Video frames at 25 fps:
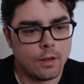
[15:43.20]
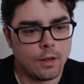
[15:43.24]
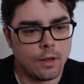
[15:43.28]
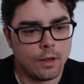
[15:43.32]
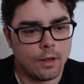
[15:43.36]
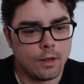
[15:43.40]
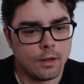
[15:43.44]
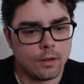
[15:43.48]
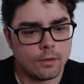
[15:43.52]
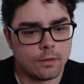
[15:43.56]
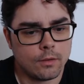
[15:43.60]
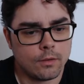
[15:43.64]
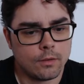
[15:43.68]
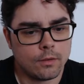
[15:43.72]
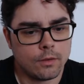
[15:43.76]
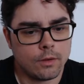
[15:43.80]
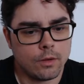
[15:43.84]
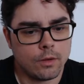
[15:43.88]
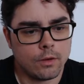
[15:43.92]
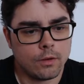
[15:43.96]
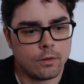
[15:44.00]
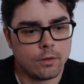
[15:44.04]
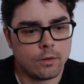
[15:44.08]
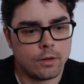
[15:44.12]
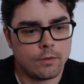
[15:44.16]
And
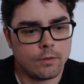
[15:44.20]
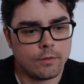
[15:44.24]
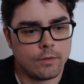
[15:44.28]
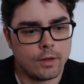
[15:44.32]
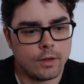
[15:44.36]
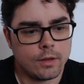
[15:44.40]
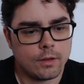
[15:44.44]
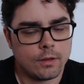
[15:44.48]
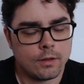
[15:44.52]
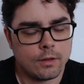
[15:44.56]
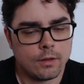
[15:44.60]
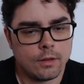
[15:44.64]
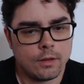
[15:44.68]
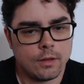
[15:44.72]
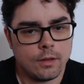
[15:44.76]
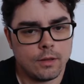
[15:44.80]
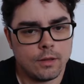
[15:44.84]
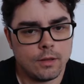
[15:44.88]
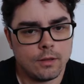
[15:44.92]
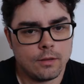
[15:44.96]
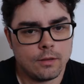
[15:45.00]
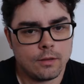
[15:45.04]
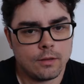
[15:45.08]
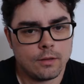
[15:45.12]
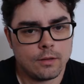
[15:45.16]
so if I
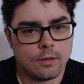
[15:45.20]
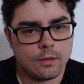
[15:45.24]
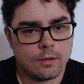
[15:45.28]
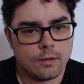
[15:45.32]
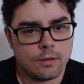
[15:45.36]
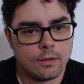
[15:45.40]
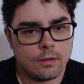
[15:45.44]
delete